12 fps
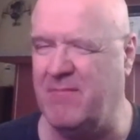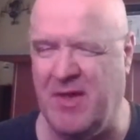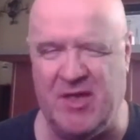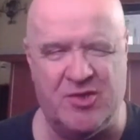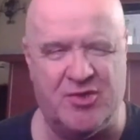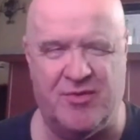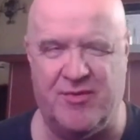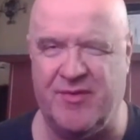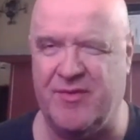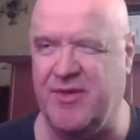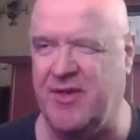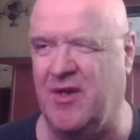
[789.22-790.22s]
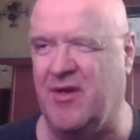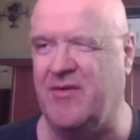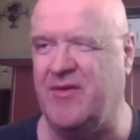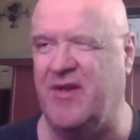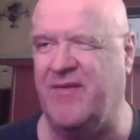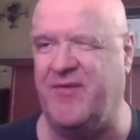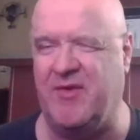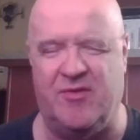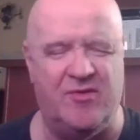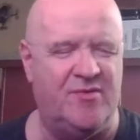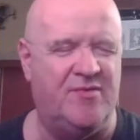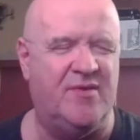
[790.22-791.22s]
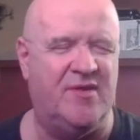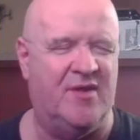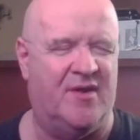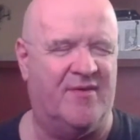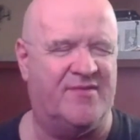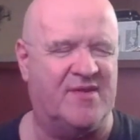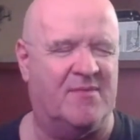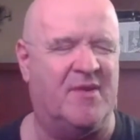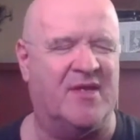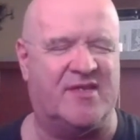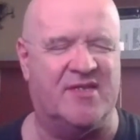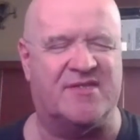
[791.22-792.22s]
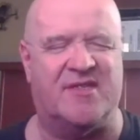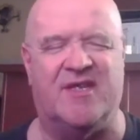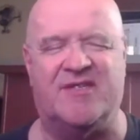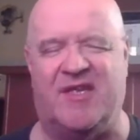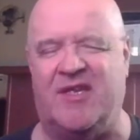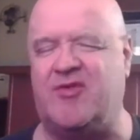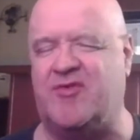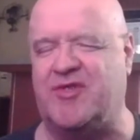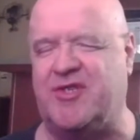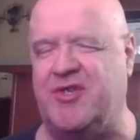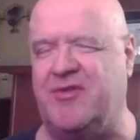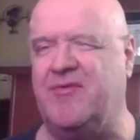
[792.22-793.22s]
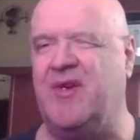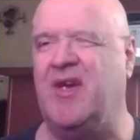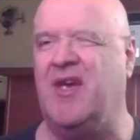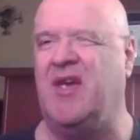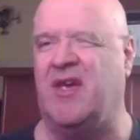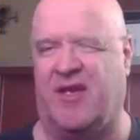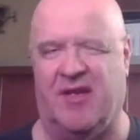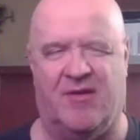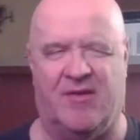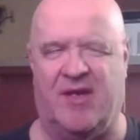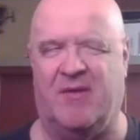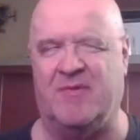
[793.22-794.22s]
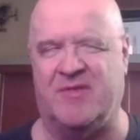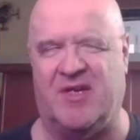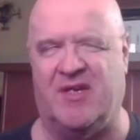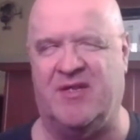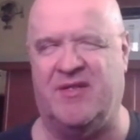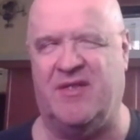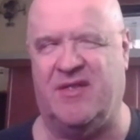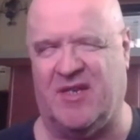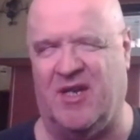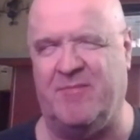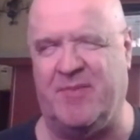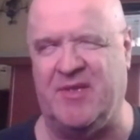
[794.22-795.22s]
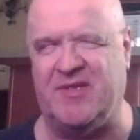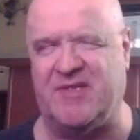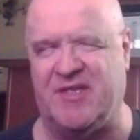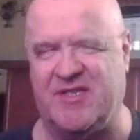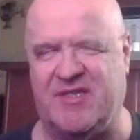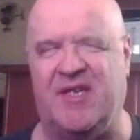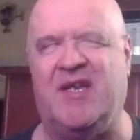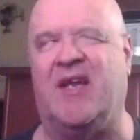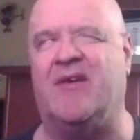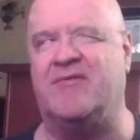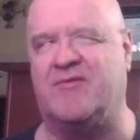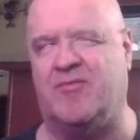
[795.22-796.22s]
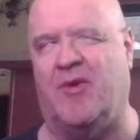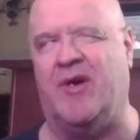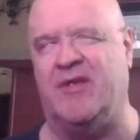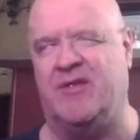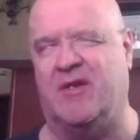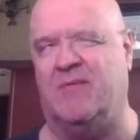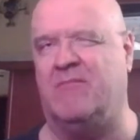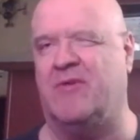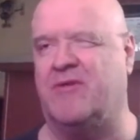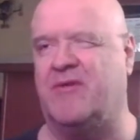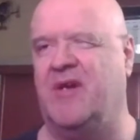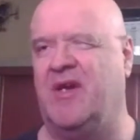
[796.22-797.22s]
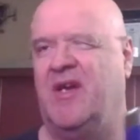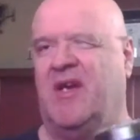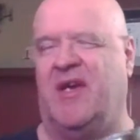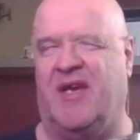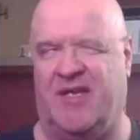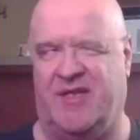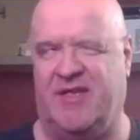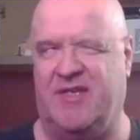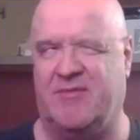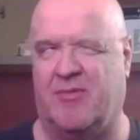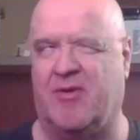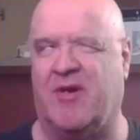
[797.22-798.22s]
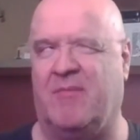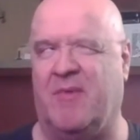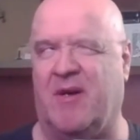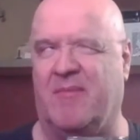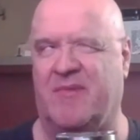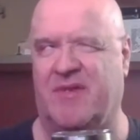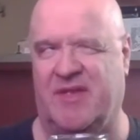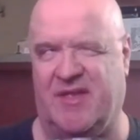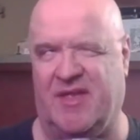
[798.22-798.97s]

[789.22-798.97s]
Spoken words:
make sure, you know, if you do, you know, if something like this does interest you, get on Amazon, type in 16 ounce wine tumbler, and these will come up.